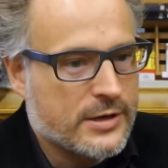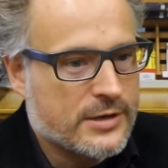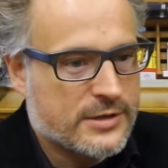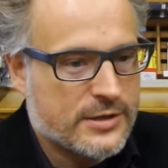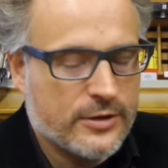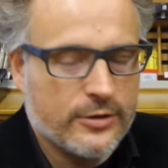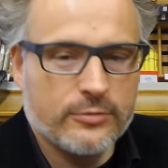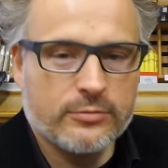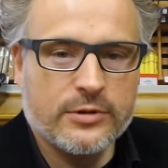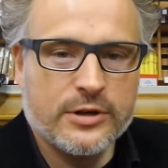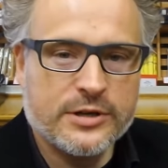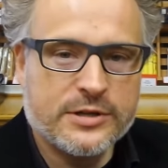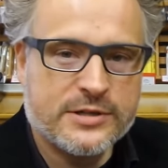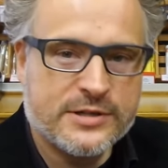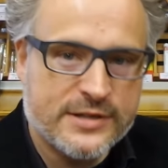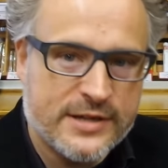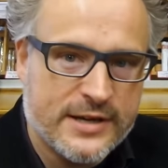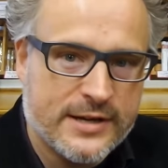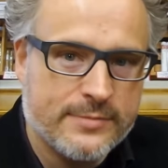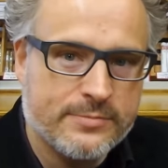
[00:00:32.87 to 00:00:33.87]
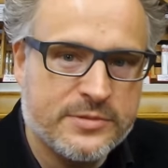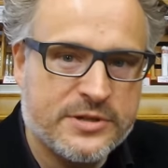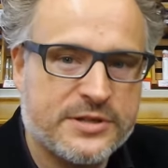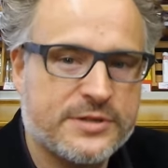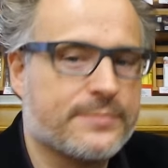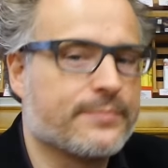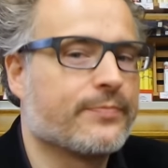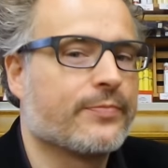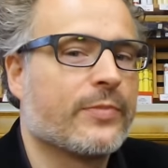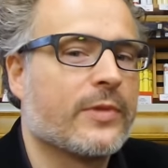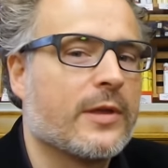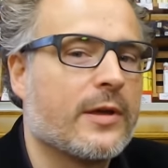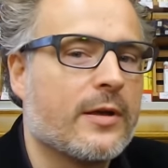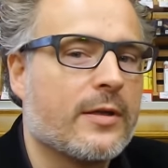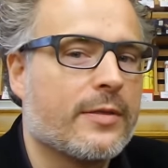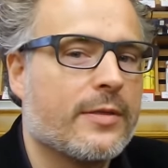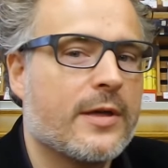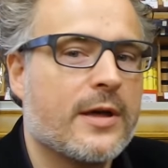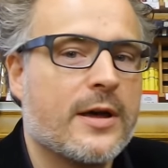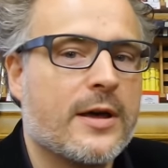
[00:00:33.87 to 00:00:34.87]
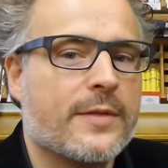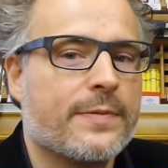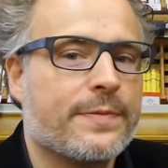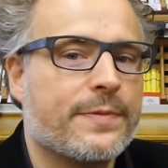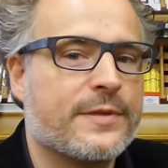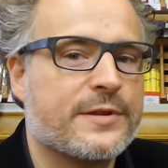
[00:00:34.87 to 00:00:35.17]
So it seems that